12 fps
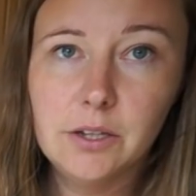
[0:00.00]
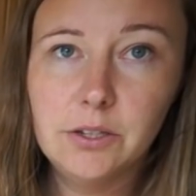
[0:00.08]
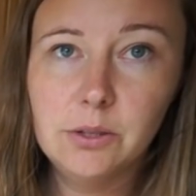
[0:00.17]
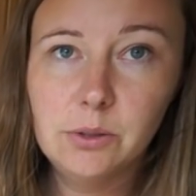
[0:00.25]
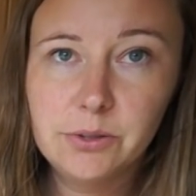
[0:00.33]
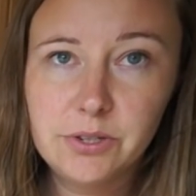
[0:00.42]

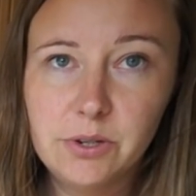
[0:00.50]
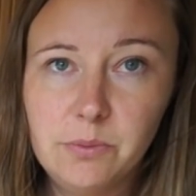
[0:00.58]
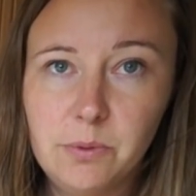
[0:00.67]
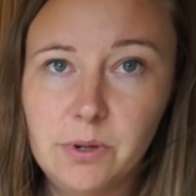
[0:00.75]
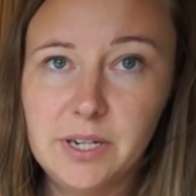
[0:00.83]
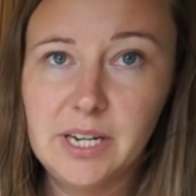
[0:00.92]
You'll also
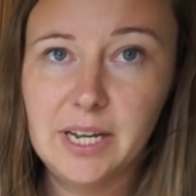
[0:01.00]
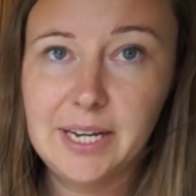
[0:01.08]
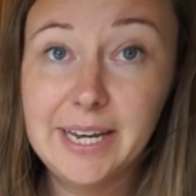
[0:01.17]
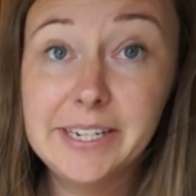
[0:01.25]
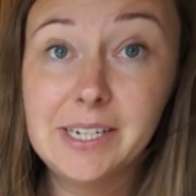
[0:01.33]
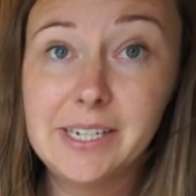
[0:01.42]
want a
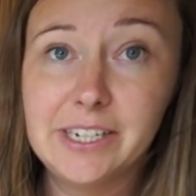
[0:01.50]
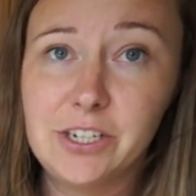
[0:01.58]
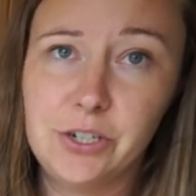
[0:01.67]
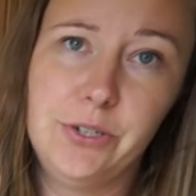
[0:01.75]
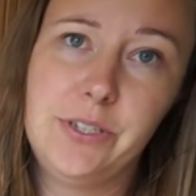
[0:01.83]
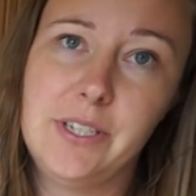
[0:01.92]
kettle and a
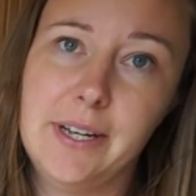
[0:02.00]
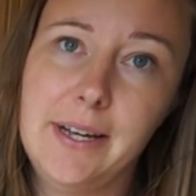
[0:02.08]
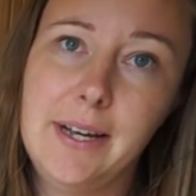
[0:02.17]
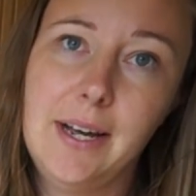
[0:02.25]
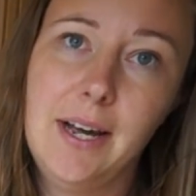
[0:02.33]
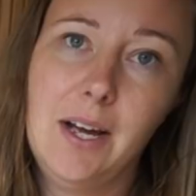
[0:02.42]
toaster.
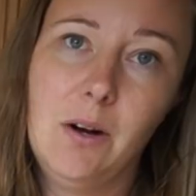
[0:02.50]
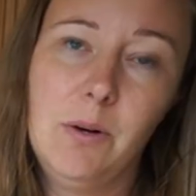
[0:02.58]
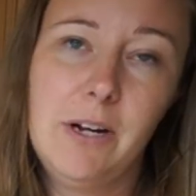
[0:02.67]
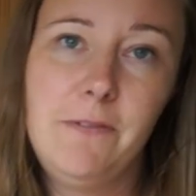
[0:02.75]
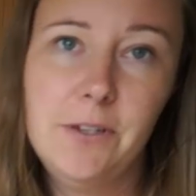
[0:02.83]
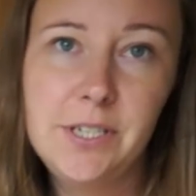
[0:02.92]

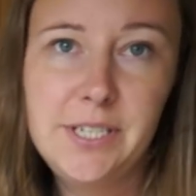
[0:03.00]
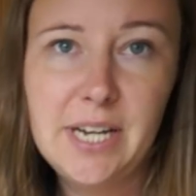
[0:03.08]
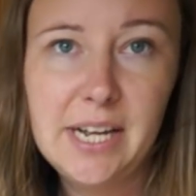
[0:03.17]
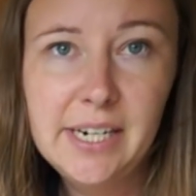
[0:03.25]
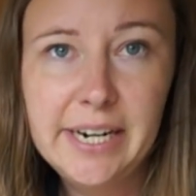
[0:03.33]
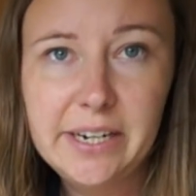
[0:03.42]
When I first
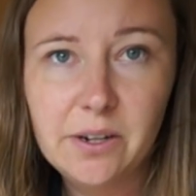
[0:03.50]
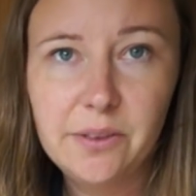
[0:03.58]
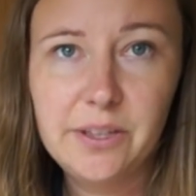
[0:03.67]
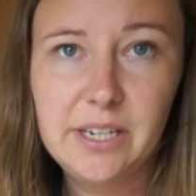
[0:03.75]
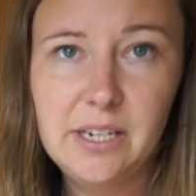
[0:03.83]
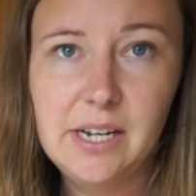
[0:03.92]
started, I got
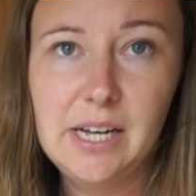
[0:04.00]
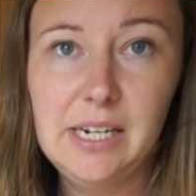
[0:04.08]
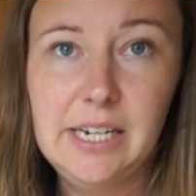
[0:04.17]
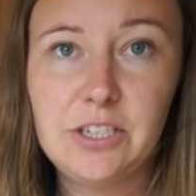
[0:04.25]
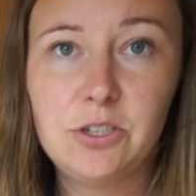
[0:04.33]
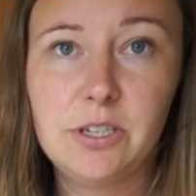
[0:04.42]
the
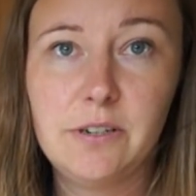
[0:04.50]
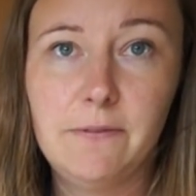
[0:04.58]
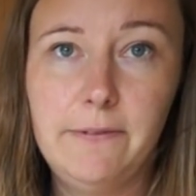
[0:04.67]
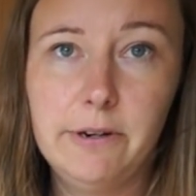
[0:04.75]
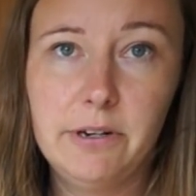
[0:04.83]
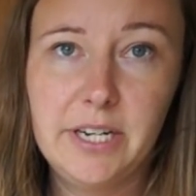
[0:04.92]
electric
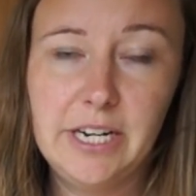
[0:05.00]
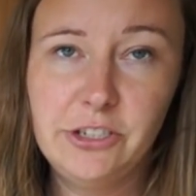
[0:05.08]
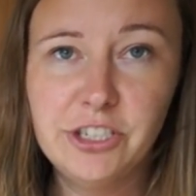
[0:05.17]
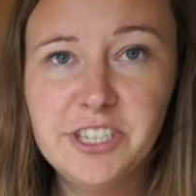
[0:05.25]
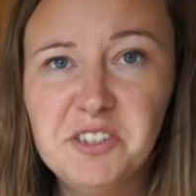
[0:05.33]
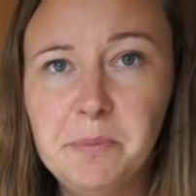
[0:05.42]

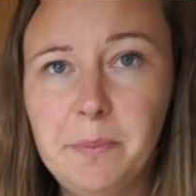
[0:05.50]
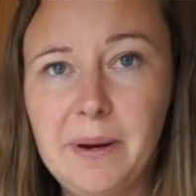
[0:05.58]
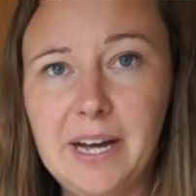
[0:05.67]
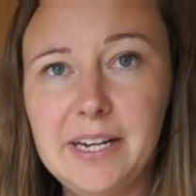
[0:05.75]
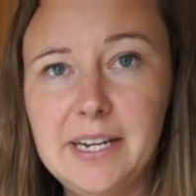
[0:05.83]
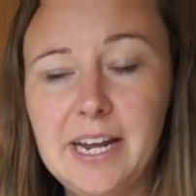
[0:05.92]
variations,
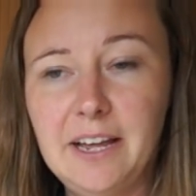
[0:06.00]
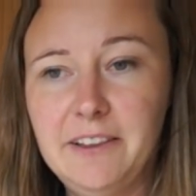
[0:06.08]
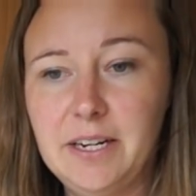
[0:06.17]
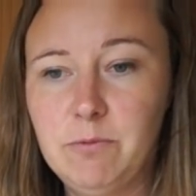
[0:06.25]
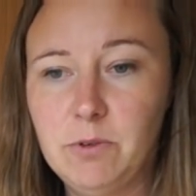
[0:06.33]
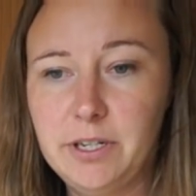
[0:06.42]
but now
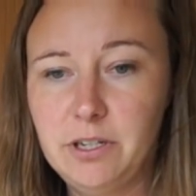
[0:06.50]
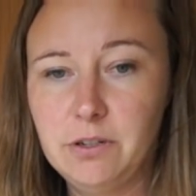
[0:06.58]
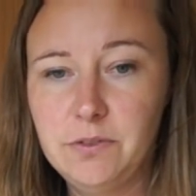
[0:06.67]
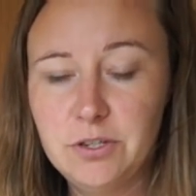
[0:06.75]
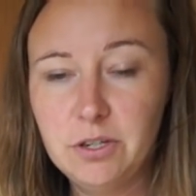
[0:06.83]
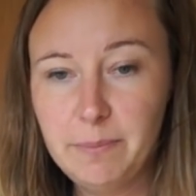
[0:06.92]
that I'm running
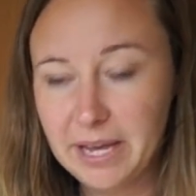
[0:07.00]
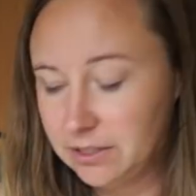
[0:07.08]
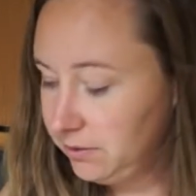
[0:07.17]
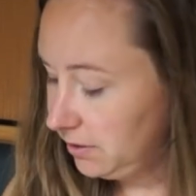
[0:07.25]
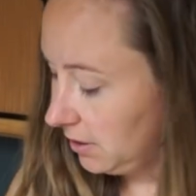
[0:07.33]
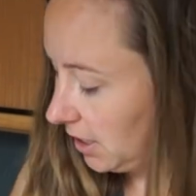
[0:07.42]
off solar
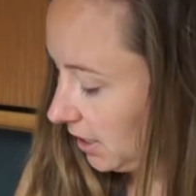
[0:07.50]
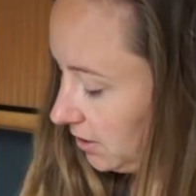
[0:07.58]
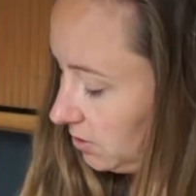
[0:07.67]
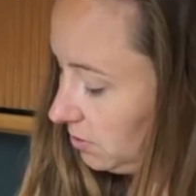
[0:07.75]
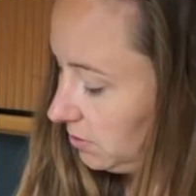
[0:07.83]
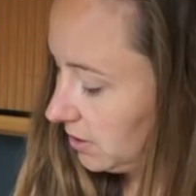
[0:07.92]
panels, I
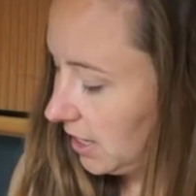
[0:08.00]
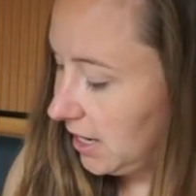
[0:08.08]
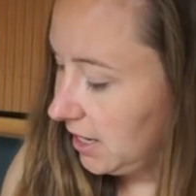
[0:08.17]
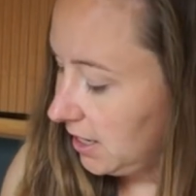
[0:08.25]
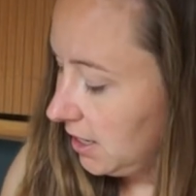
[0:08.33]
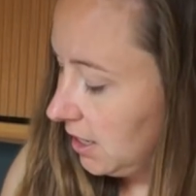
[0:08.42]
use
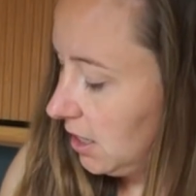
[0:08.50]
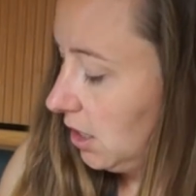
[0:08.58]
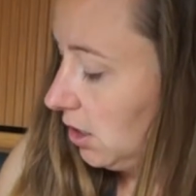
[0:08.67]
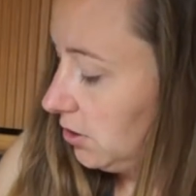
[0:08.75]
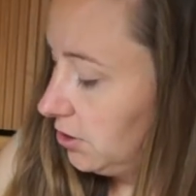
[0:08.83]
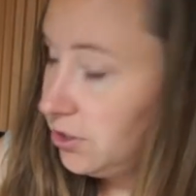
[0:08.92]
a
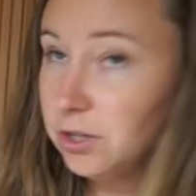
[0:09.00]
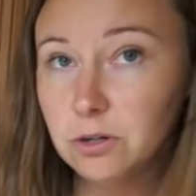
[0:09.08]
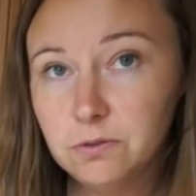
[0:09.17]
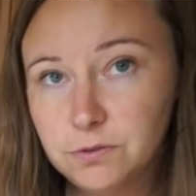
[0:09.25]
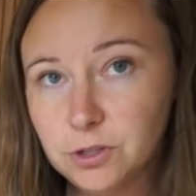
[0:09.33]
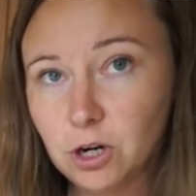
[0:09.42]

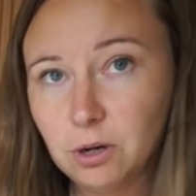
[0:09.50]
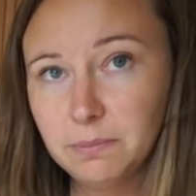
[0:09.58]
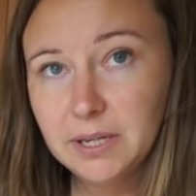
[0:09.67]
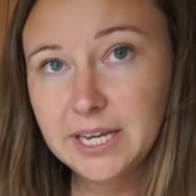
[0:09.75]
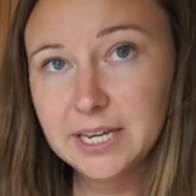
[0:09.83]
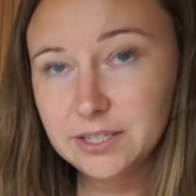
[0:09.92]

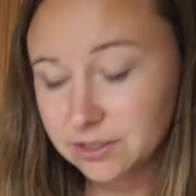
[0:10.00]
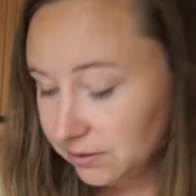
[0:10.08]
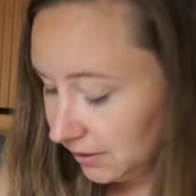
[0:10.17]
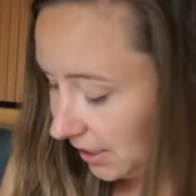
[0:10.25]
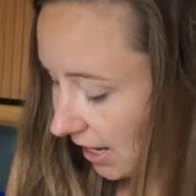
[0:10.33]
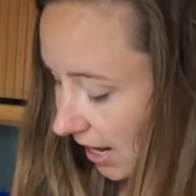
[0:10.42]
stovetop
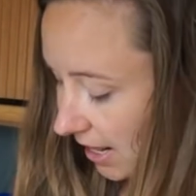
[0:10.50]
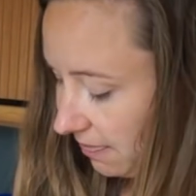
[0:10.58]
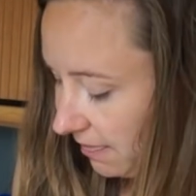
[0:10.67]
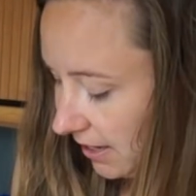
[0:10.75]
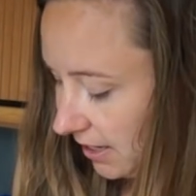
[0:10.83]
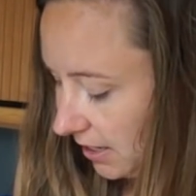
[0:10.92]
kettle, and
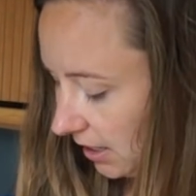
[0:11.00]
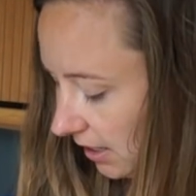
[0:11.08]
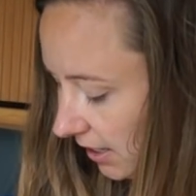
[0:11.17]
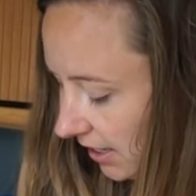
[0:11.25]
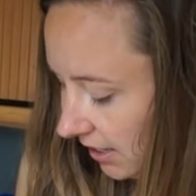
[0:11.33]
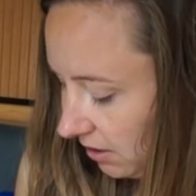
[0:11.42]
then
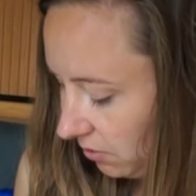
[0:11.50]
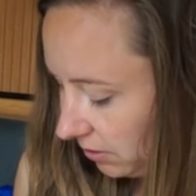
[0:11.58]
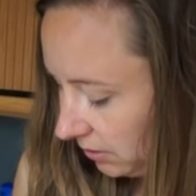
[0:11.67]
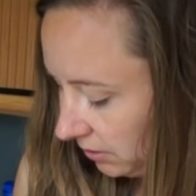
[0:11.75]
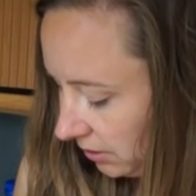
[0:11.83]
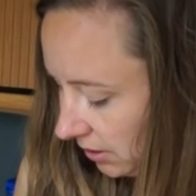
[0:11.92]
I
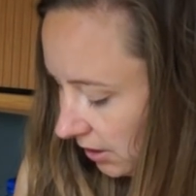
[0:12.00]
grill